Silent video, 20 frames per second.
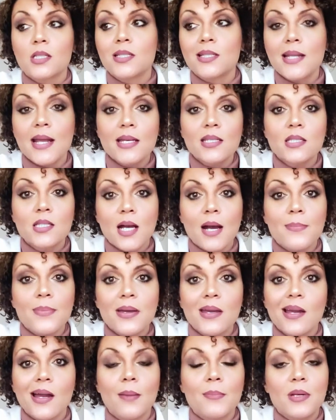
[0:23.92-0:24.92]
Today's
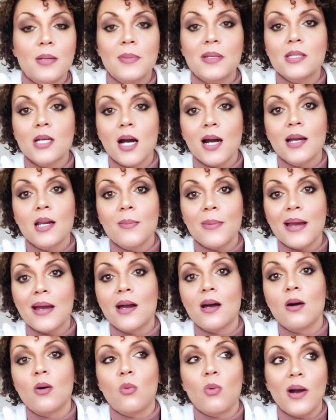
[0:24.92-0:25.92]
topic, I'm gonna to be talking
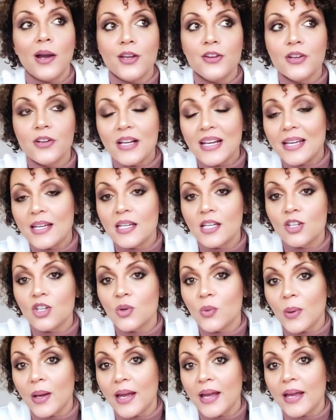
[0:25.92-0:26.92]
about why you're getting in
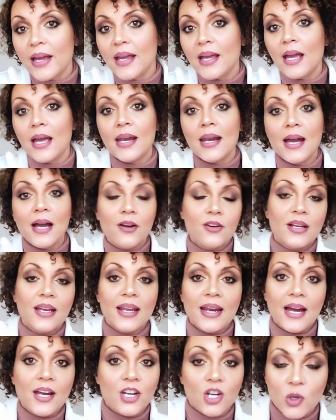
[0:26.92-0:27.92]
your way and how to
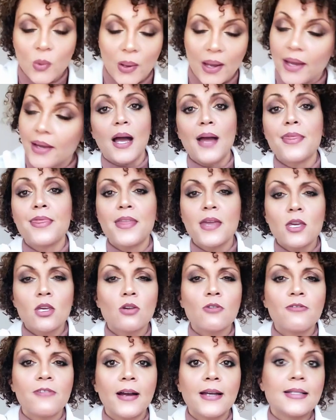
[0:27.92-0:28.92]
get out of your way. I think
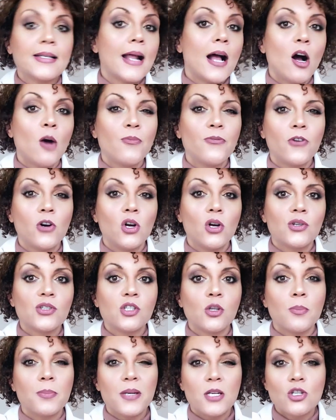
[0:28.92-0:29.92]
you'll find it helpful,
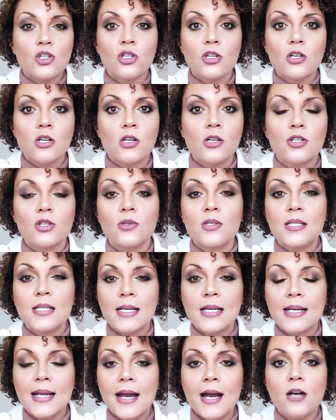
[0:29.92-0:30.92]
so be sure you
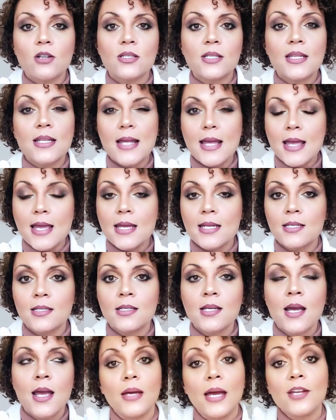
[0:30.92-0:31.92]
stick it out to the
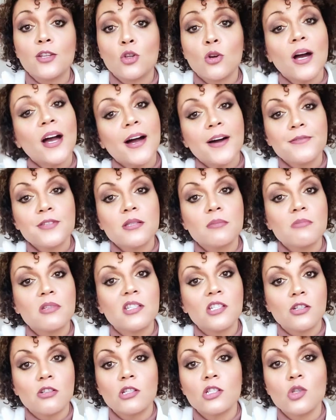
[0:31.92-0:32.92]
end and you'll have some
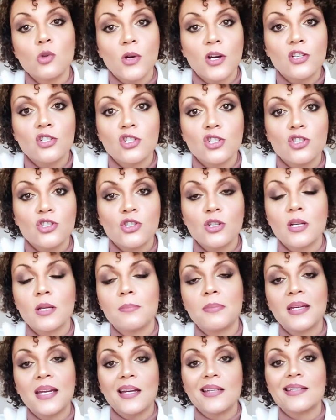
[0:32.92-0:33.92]
serious questions you
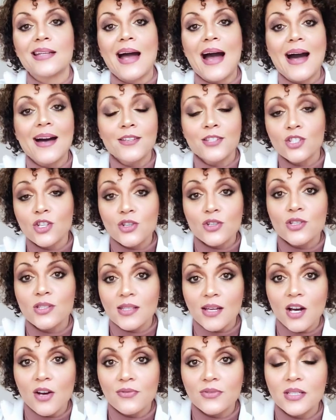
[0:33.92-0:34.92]
can begin to ask
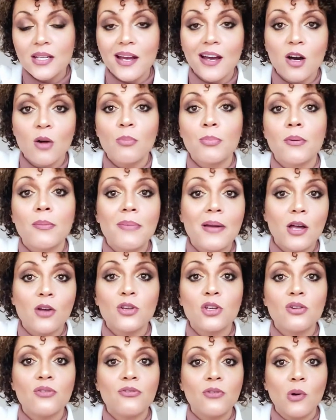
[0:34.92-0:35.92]
yourself to help
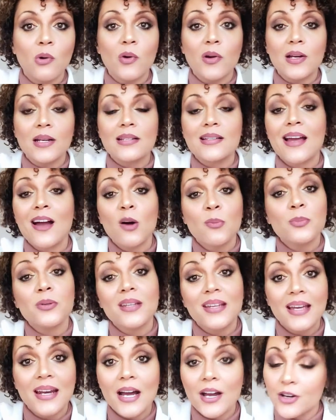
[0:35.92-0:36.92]
propel you forward and help
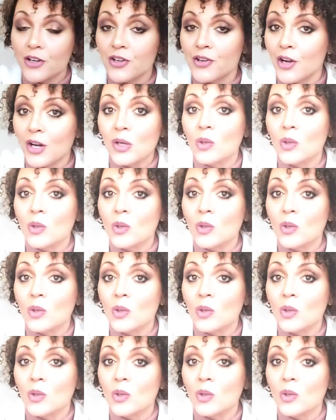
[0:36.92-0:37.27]
you get out of your